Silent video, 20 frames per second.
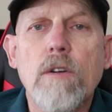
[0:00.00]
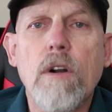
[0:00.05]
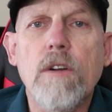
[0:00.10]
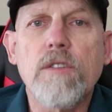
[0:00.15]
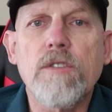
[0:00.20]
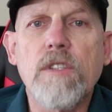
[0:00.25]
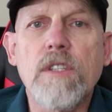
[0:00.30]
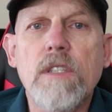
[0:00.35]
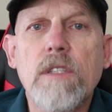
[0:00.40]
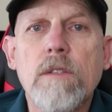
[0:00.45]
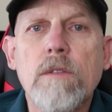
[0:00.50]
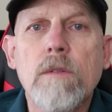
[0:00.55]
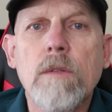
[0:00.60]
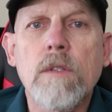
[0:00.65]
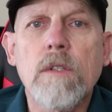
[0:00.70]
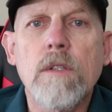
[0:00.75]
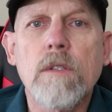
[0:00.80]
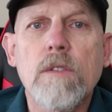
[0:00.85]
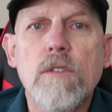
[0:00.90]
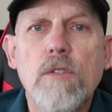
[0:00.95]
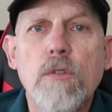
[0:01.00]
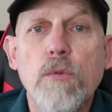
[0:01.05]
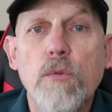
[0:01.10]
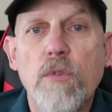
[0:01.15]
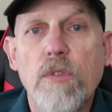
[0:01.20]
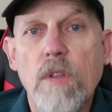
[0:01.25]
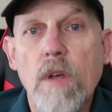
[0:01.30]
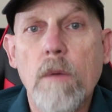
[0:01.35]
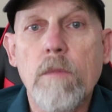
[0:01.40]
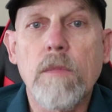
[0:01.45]
RC2
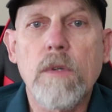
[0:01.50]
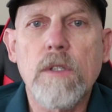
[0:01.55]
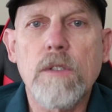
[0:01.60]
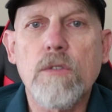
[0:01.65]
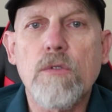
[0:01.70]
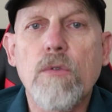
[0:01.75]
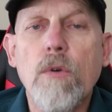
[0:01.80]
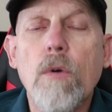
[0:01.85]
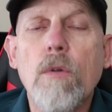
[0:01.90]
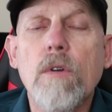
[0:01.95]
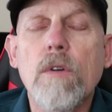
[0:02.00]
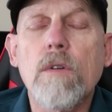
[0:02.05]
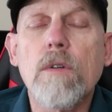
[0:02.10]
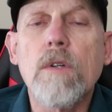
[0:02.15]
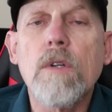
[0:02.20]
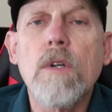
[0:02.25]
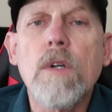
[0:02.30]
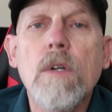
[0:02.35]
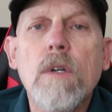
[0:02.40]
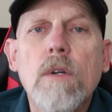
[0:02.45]
thumb controller